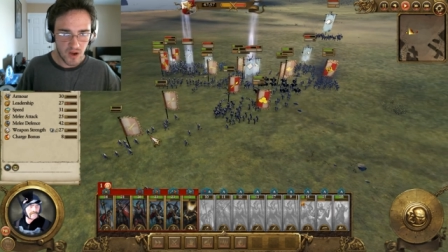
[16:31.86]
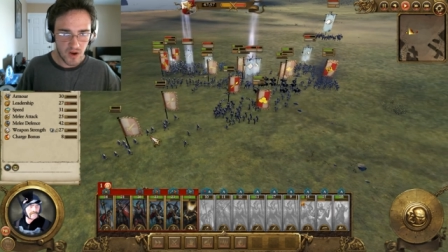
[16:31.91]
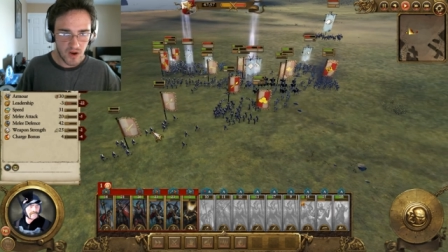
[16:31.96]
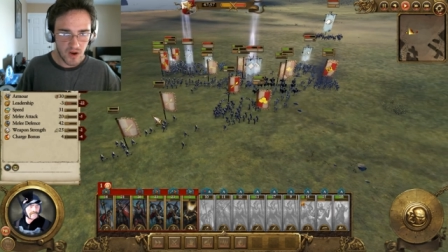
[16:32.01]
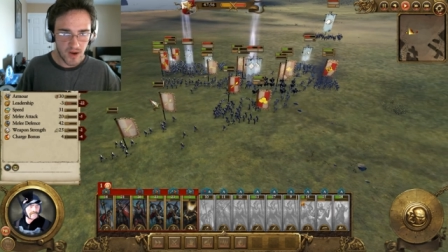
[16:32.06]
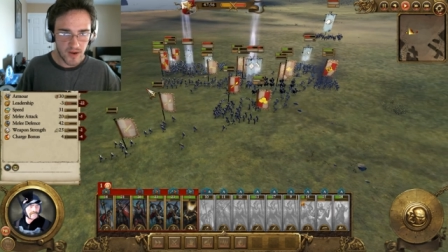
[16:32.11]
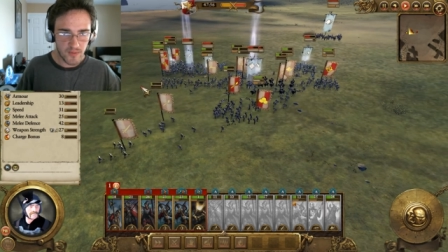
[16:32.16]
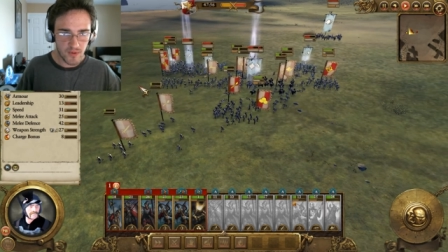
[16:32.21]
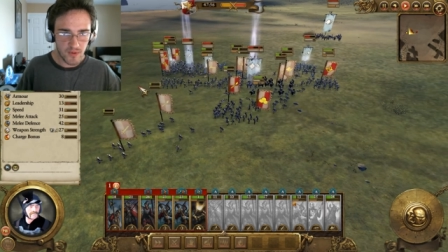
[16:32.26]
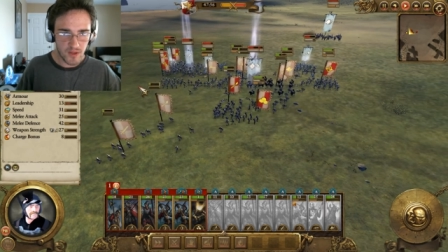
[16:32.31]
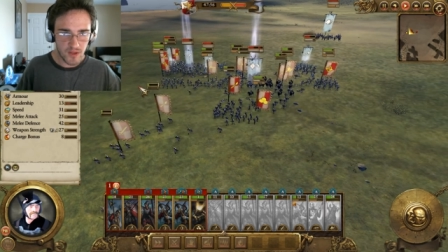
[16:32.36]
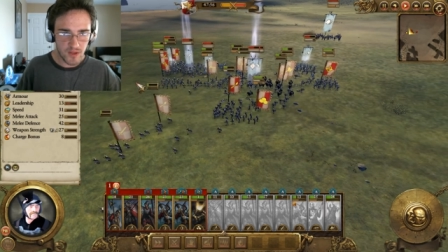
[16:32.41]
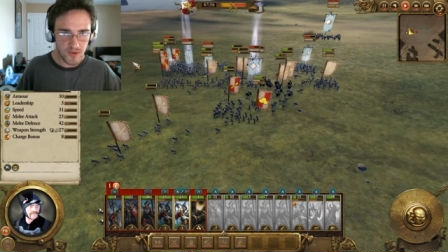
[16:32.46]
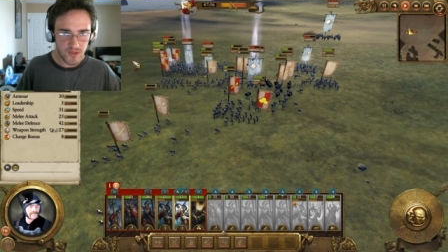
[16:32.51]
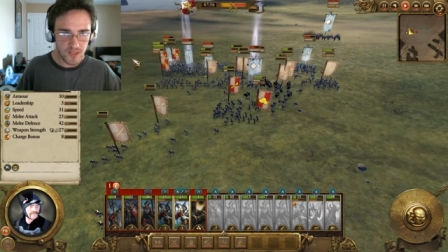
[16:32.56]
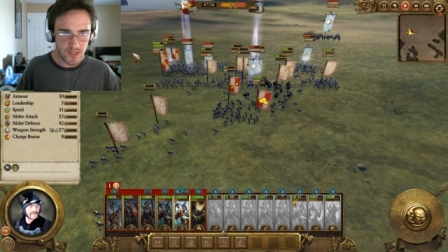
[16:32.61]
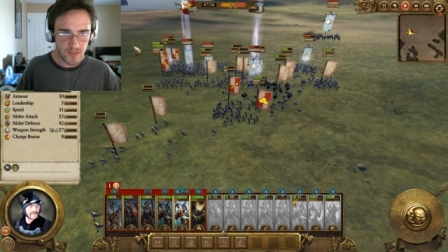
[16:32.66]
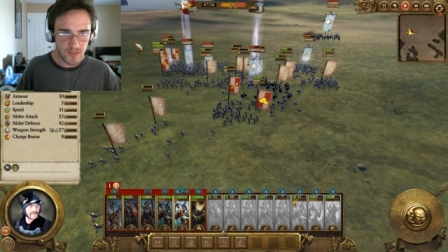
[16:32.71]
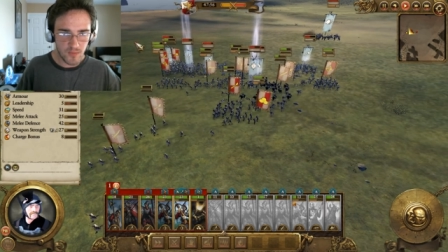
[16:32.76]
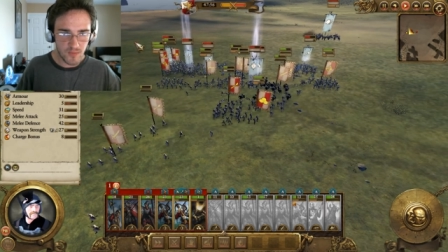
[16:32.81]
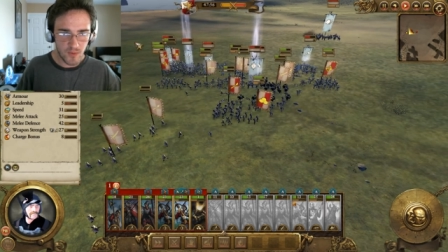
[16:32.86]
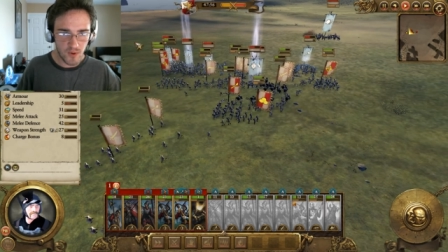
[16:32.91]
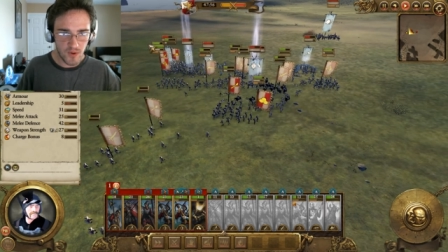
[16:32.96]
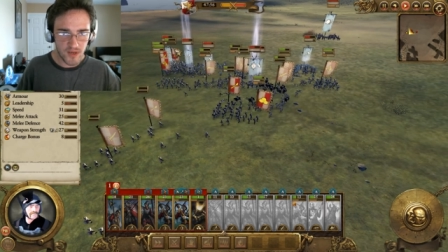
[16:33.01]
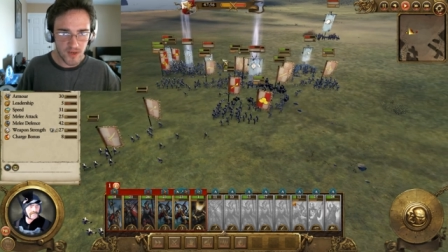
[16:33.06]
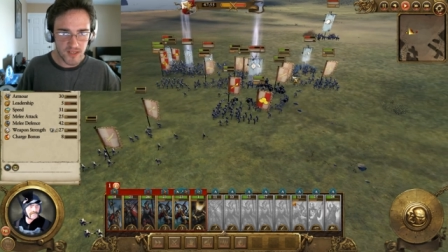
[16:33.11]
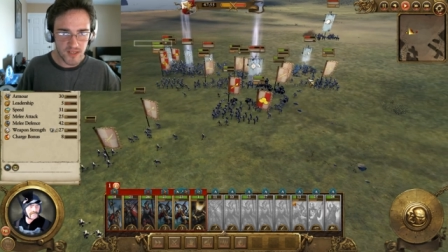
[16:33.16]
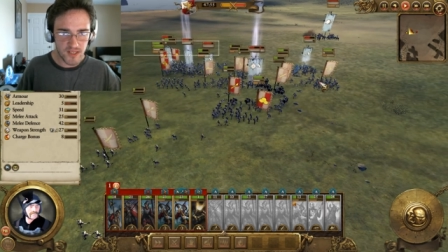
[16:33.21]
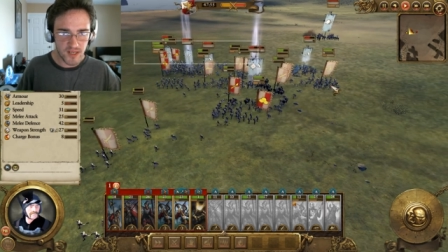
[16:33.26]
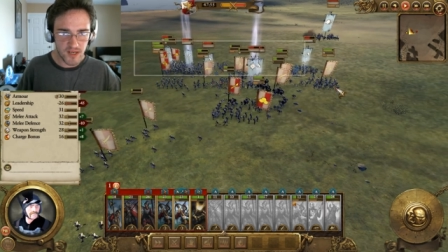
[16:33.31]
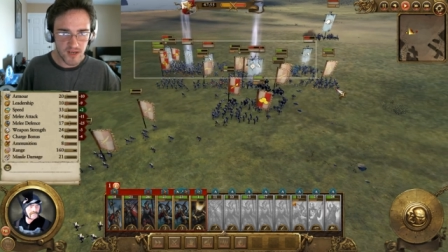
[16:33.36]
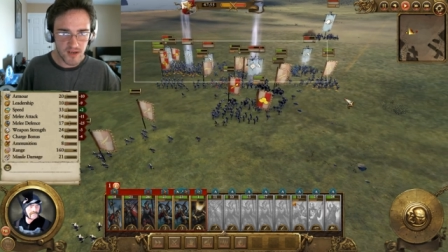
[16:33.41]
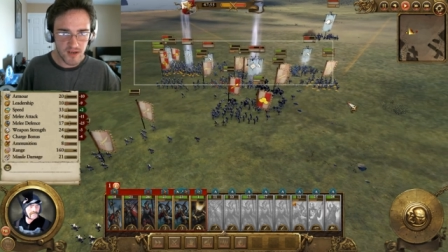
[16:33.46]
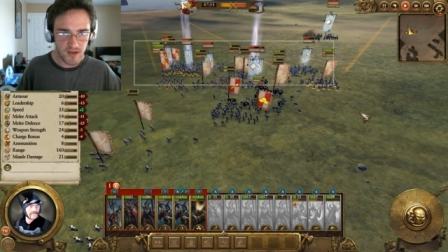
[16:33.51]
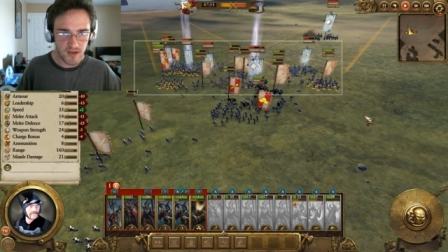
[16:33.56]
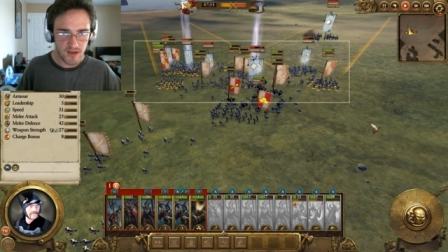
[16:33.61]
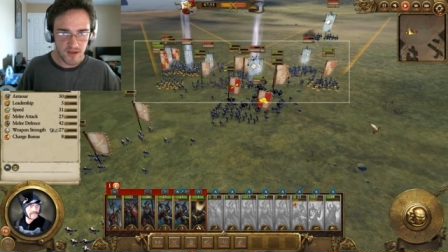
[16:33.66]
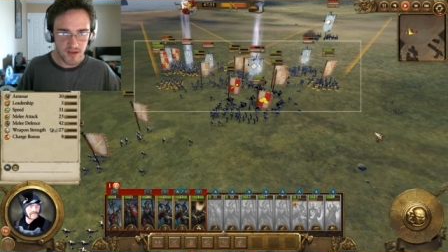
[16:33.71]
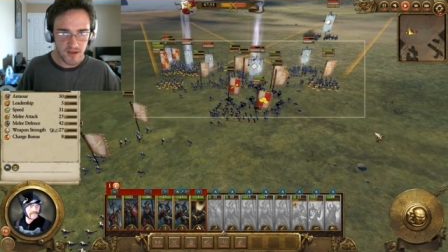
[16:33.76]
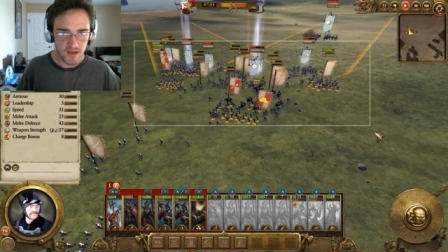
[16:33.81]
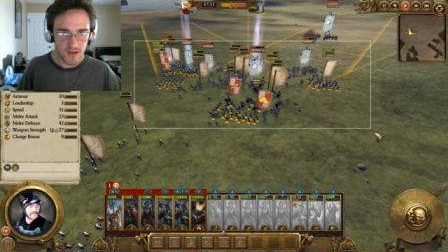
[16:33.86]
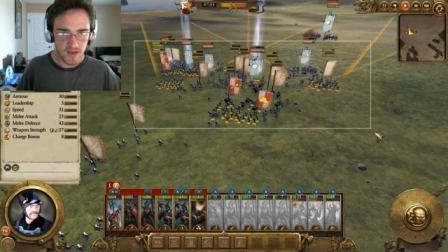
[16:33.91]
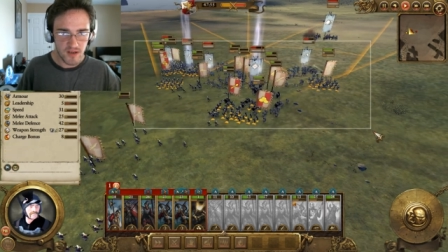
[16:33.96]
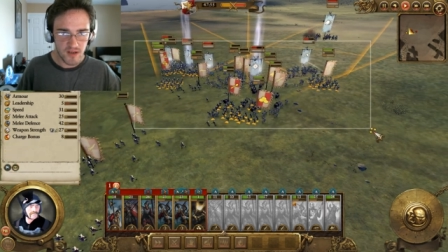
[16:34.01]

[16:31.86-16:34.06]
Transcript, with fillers: Alright, we're losing some boys here.